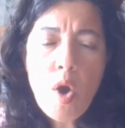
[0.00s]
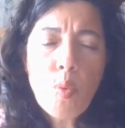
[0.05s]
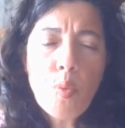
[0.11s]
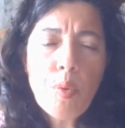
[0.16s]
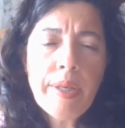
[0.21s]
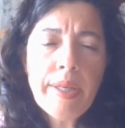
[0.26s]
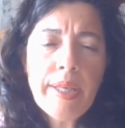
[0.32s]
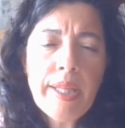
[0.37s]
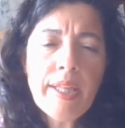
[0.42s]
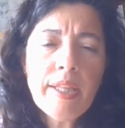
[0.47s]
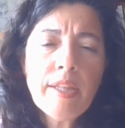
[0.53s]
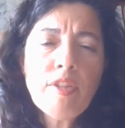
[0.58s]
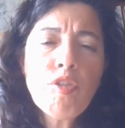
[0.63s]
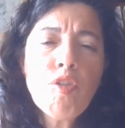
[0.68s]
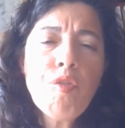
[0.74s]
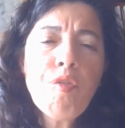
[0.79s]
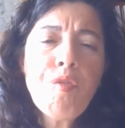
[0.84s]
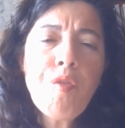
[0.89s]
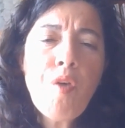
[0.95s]
We need
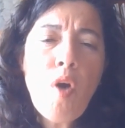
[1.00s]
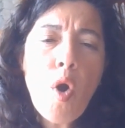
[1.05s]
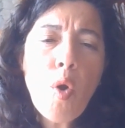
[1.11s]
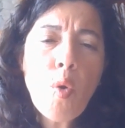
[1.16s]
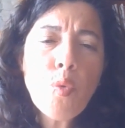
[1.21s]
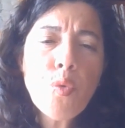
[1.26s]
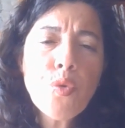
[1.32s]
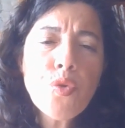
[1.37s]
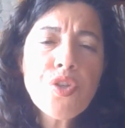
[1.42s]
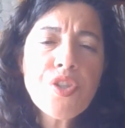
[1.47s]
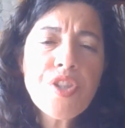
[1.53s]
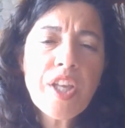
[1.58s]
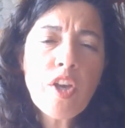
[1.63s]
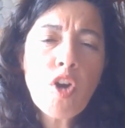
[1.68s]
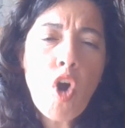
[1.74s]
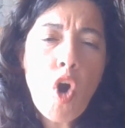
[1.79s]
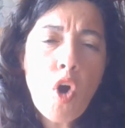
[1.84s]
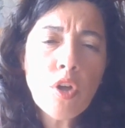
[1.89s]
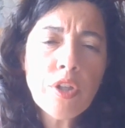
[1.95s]
to focus the
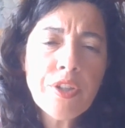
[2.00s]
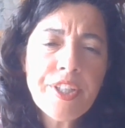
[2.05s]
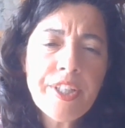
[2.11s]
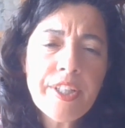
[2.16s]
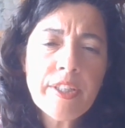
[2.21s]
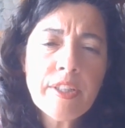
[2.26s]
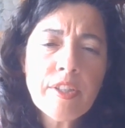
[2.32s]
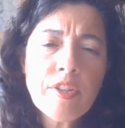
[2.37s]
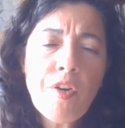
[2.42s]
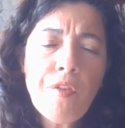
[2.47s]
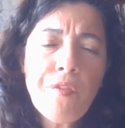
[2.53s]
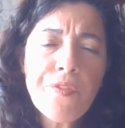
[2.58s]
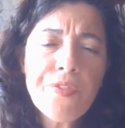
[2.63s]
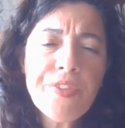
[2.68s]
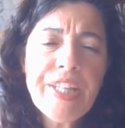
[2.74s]
content of